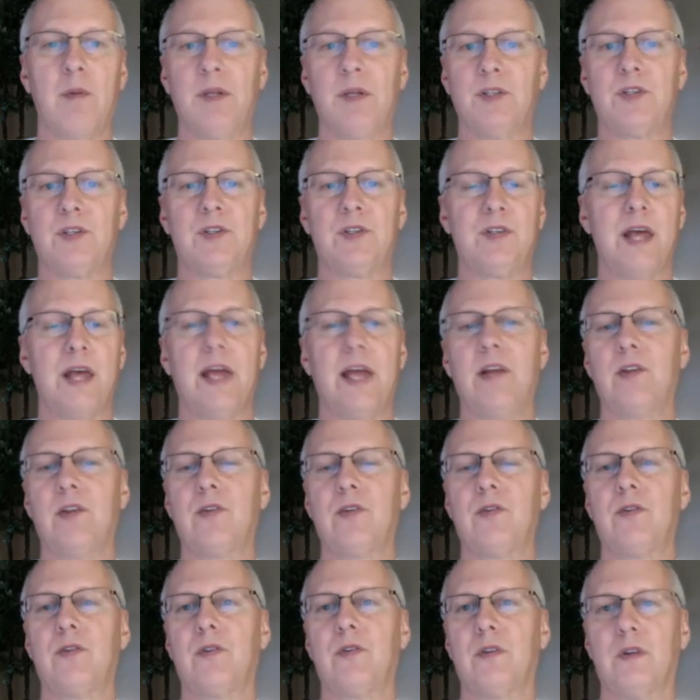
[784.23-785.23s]

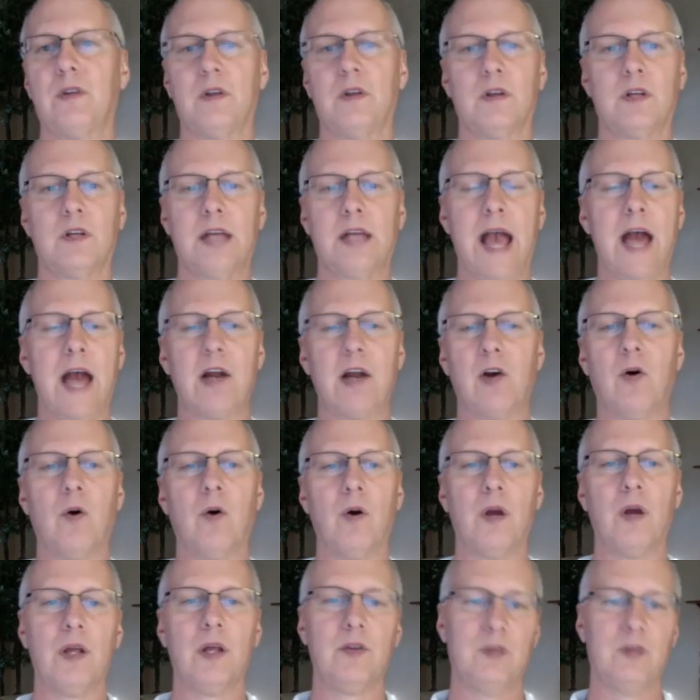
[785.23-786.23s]
sense
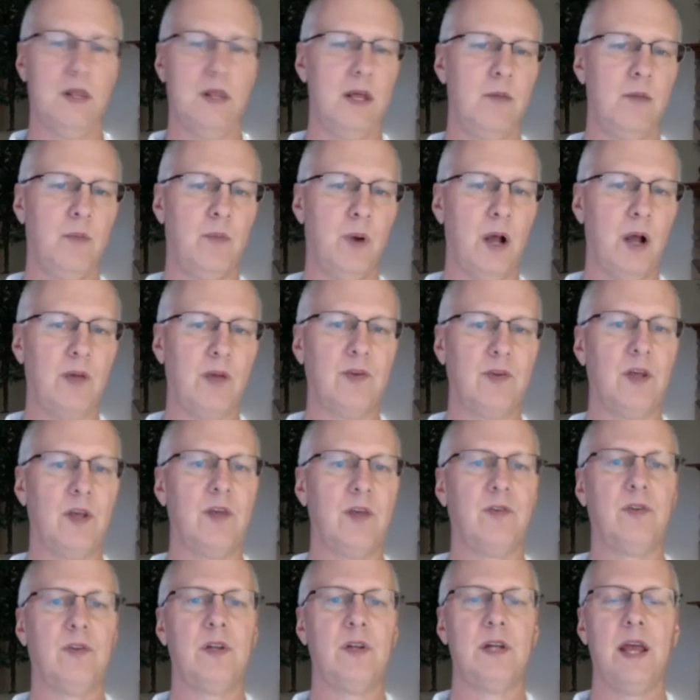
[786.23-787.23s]
categories, and then
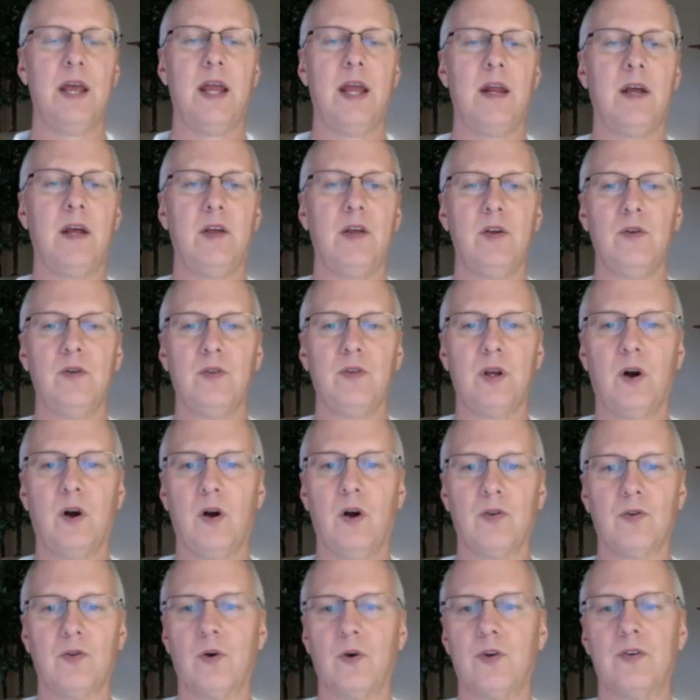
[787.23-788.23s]
process the data using
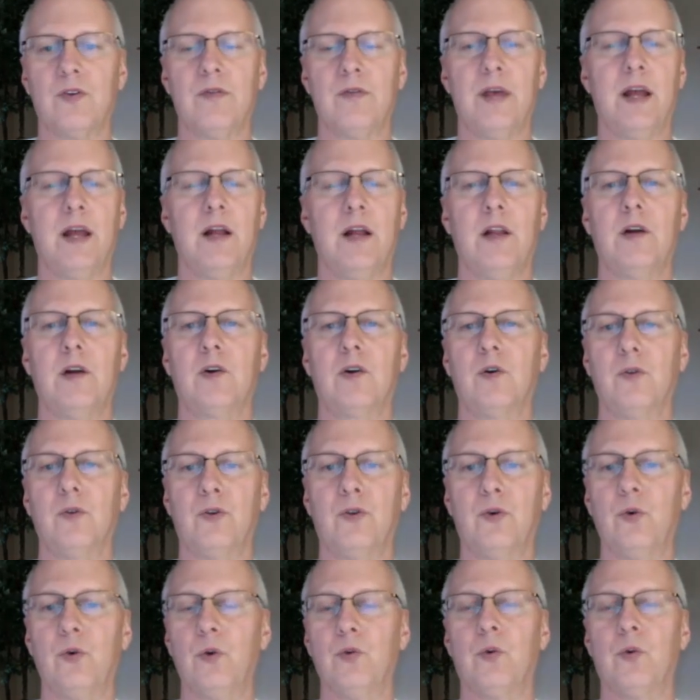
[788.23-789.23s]
all sorts of analytical
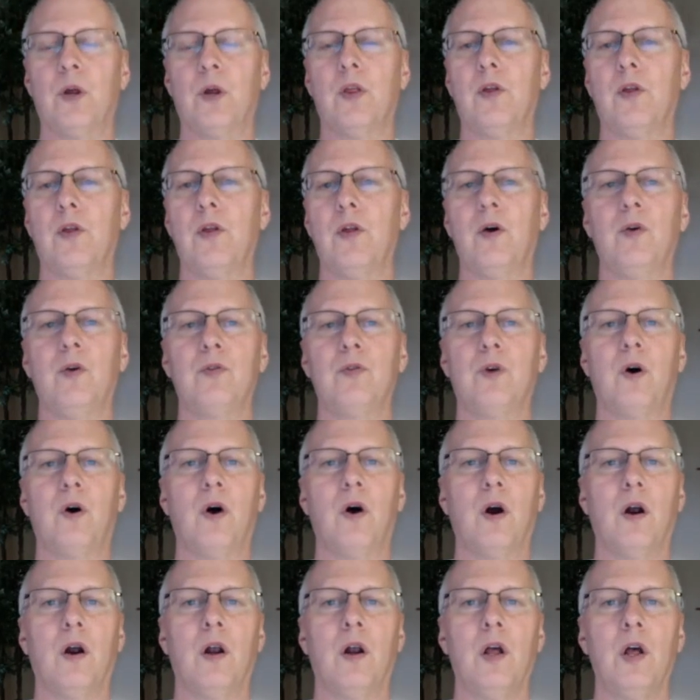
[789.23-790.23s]
tools, whether those
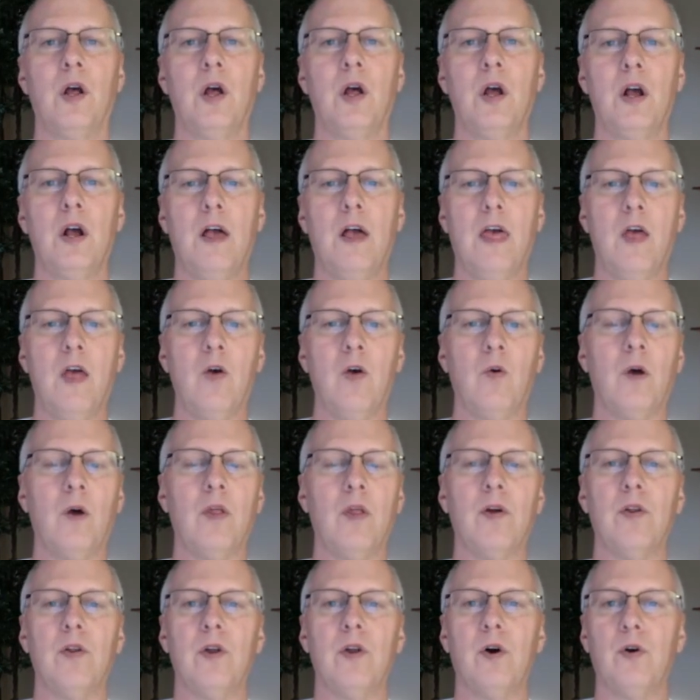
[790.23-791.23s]
are
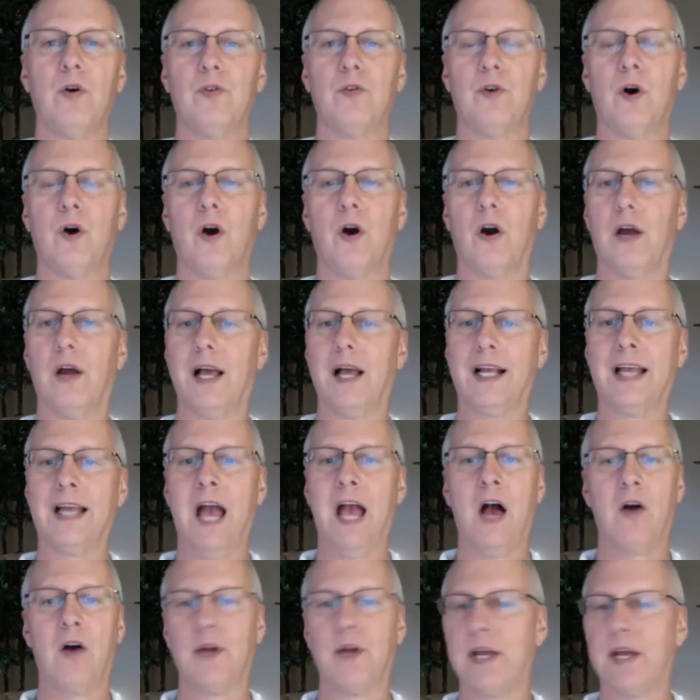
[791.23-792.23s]
whether those are
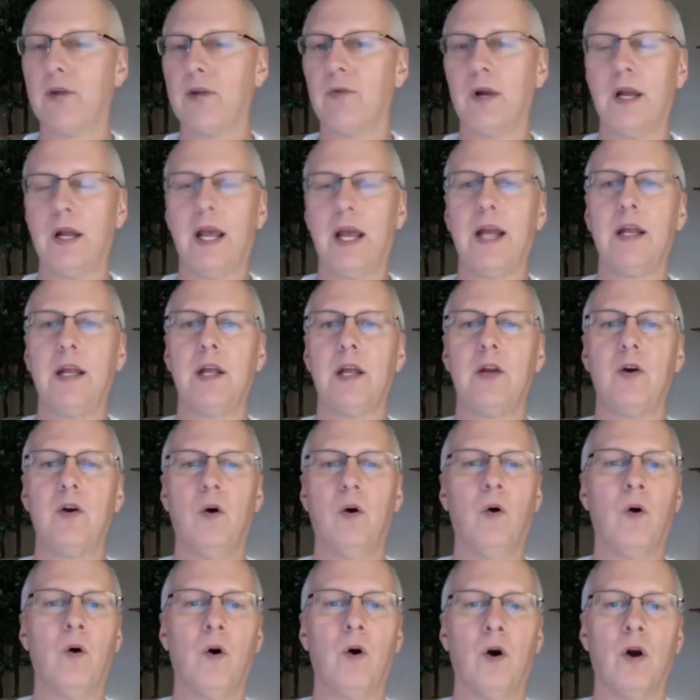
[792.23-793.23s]
accounting related
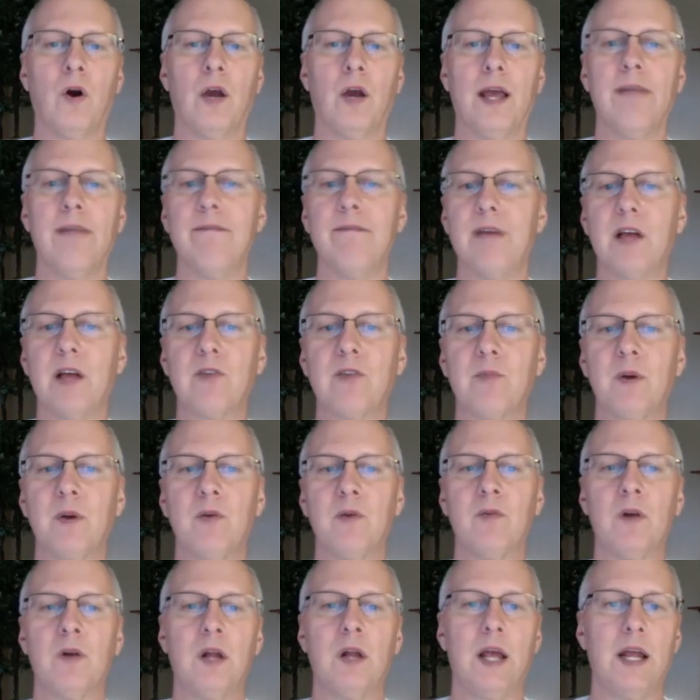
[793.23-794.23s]
or
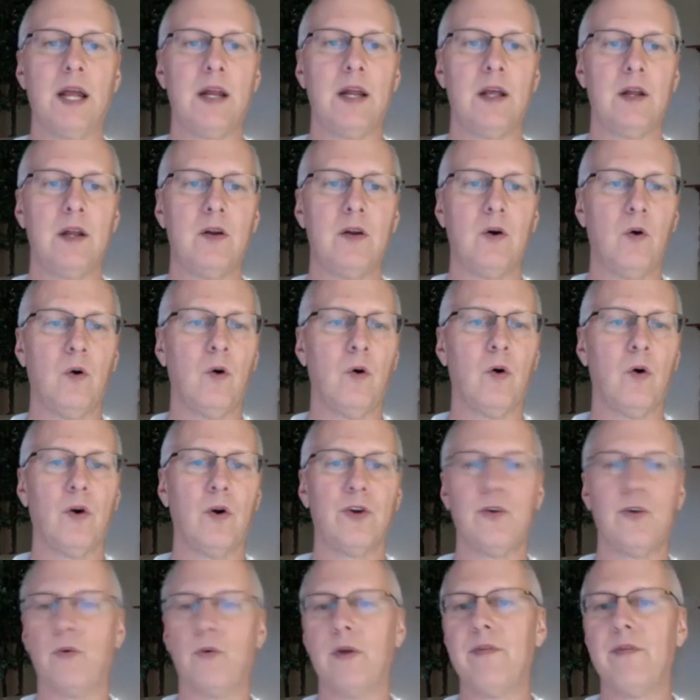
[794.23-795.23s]
investment related or
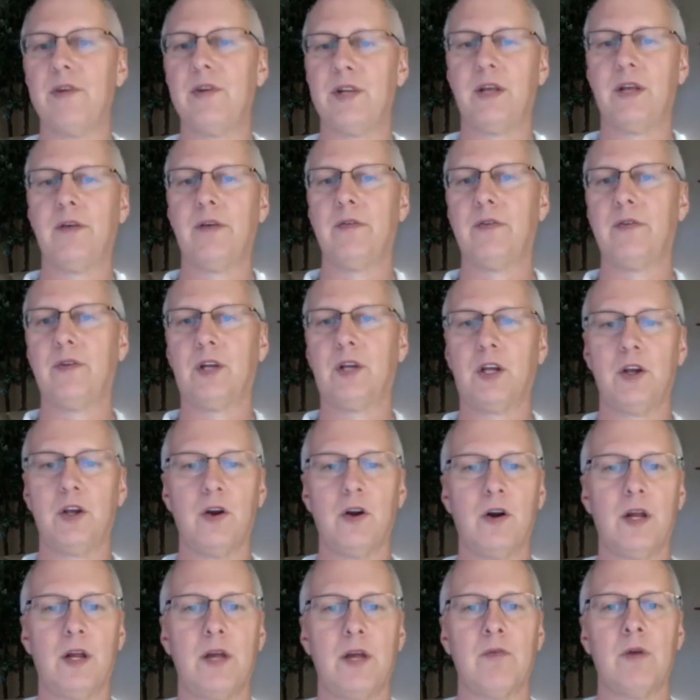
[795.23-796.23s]
derivative
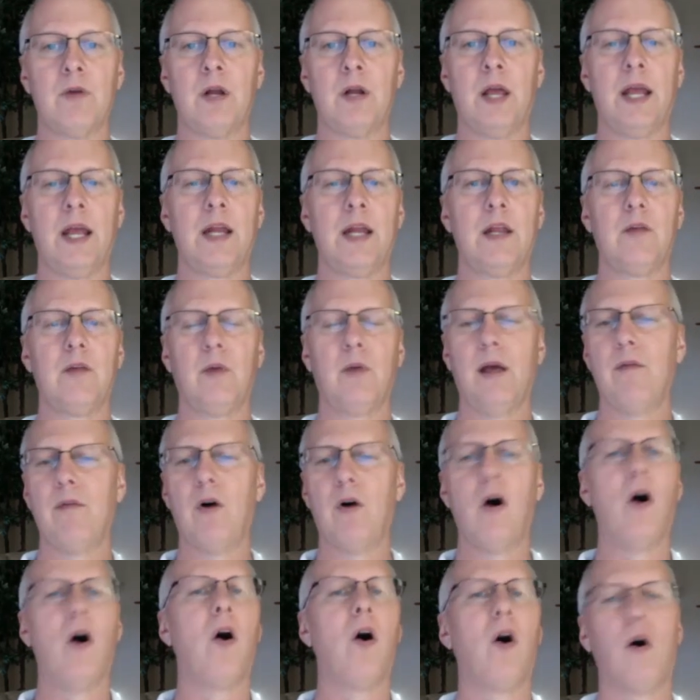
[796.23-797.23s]
security related. We have
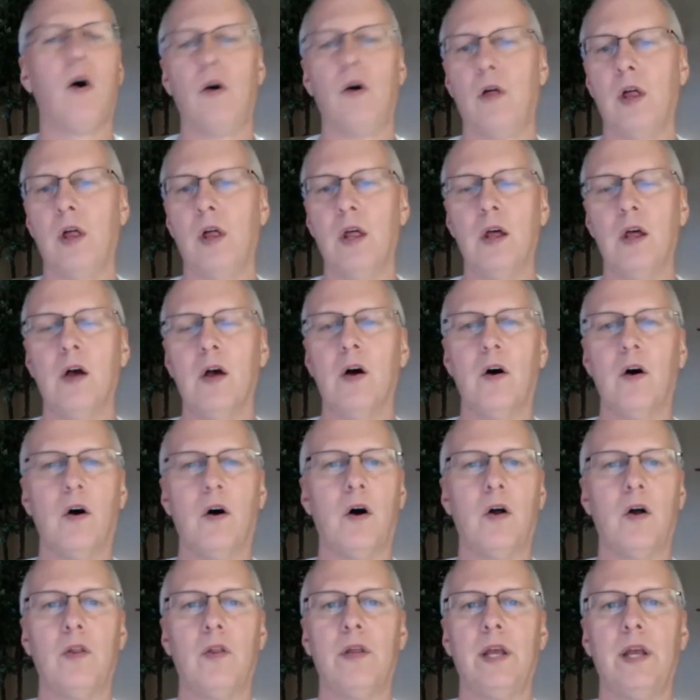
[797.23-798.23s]
all,
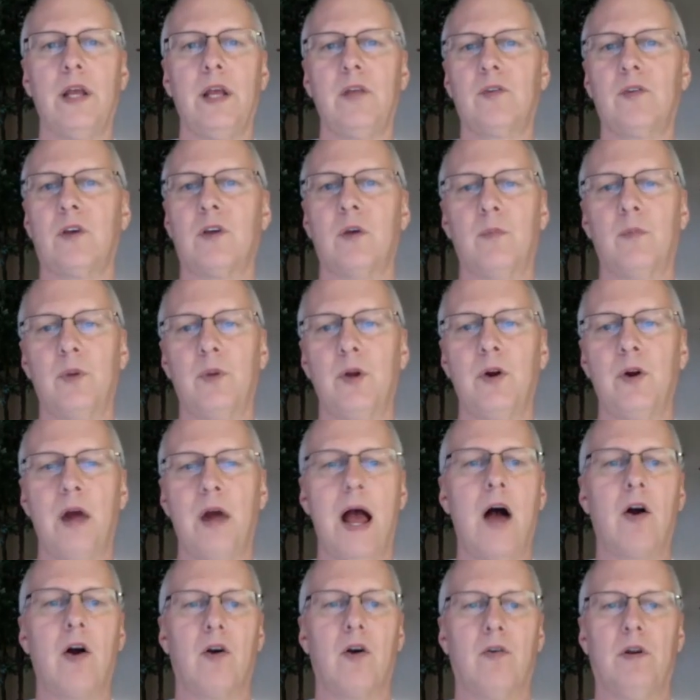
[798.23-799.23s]
all these computer
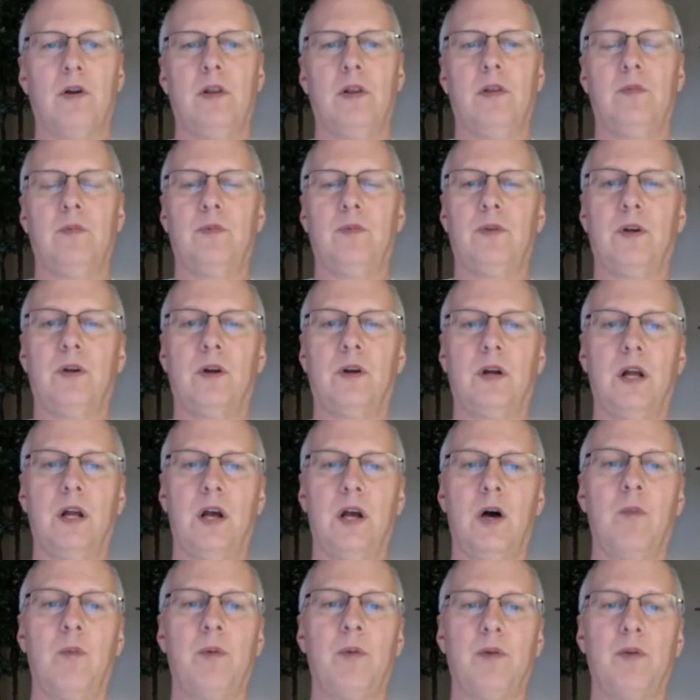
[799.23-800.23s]
algorithms that are going
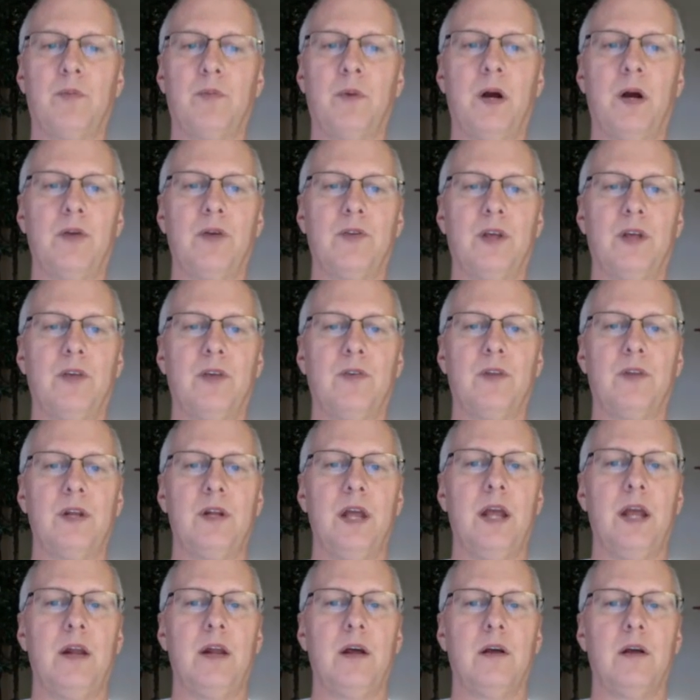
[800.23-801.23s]
to help us process the
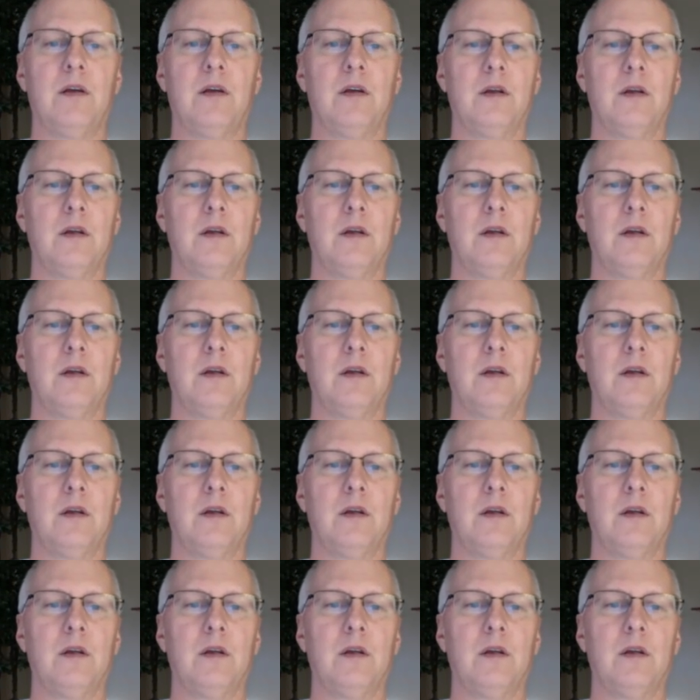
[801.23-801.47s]
data.